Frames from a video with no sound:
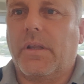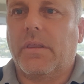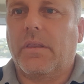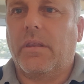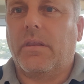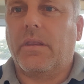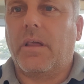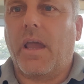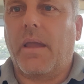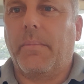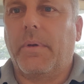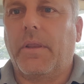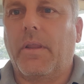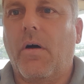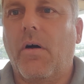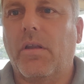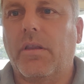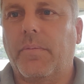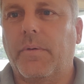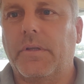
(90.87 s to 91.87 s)
it's the same in the
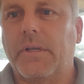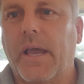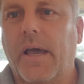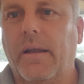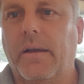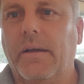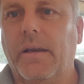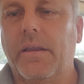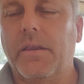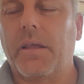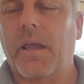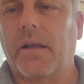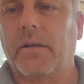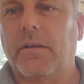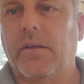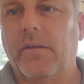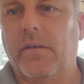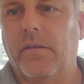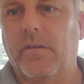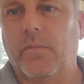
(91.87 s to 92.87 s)
hospitality
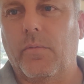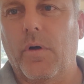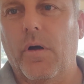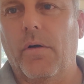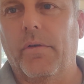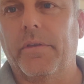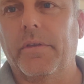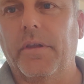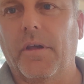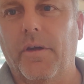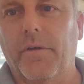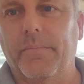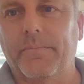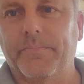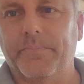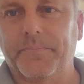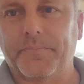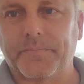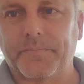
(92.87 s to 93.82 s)
sectors as well. So,